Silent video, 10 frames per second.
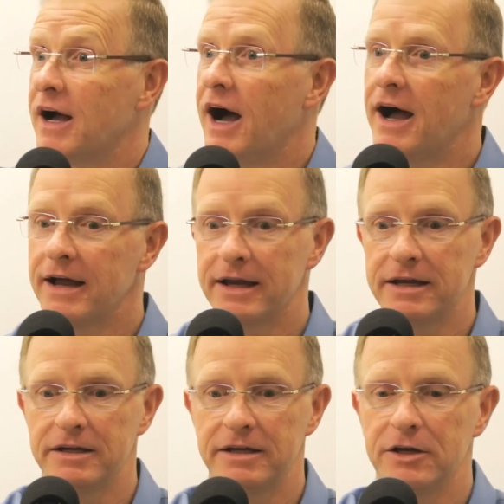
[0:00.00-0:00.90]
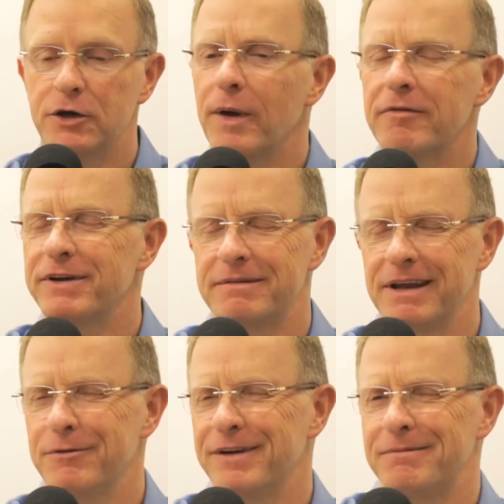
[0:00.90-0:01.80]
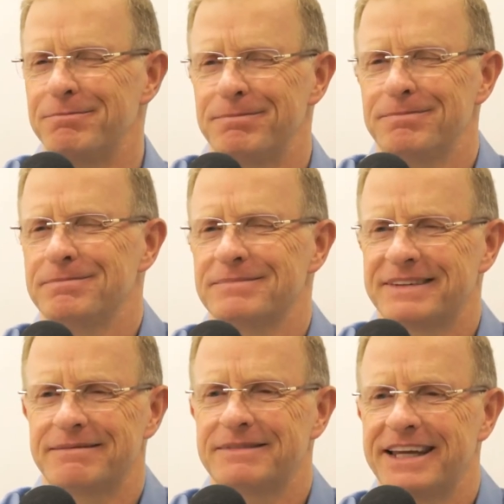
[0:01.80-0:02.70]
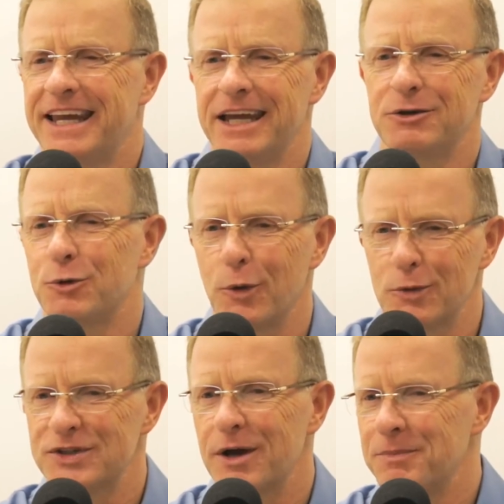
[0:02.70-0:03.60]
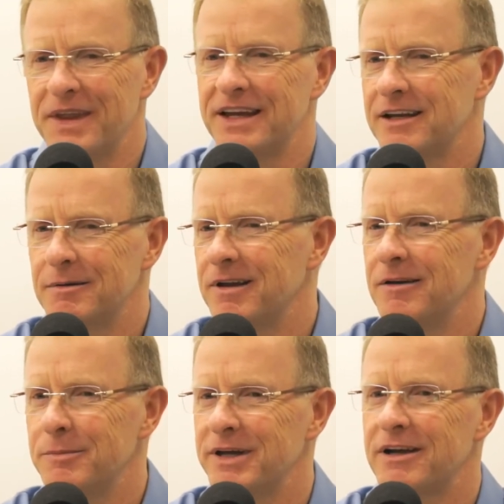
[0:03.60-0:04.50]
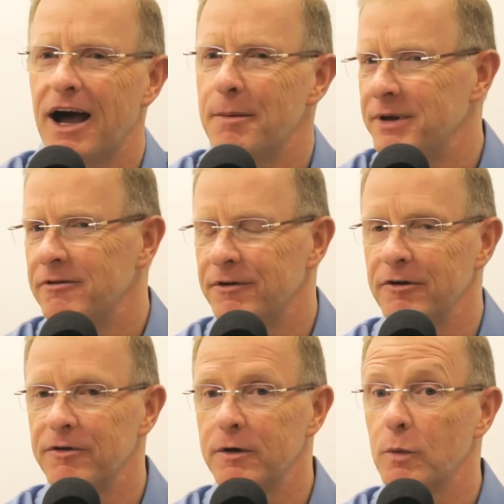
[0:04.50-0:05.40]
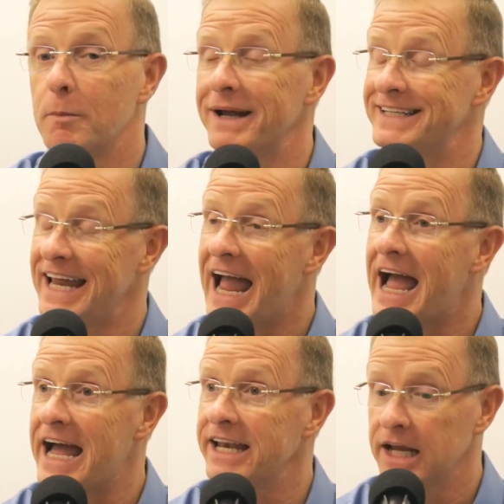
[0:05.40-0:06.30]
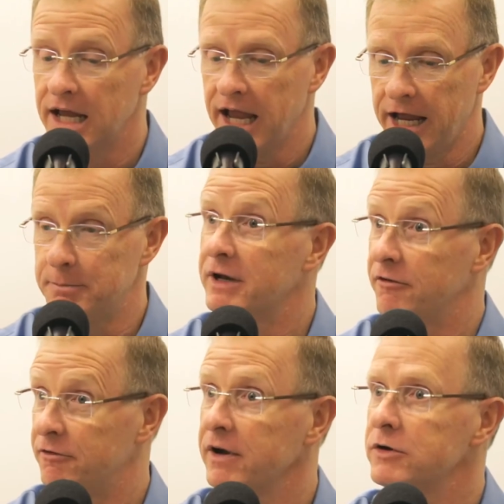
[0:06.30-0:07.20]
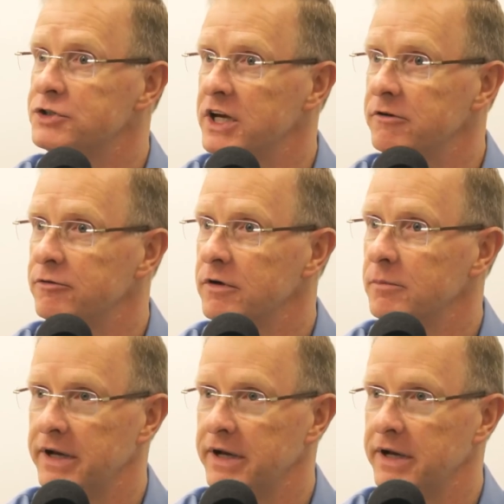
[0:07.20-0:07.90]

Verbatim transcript: I, you know, every every kid grows up thinking eh, I'd be a cop, be a firefighter. Well, my dad mm. had been a fire chief.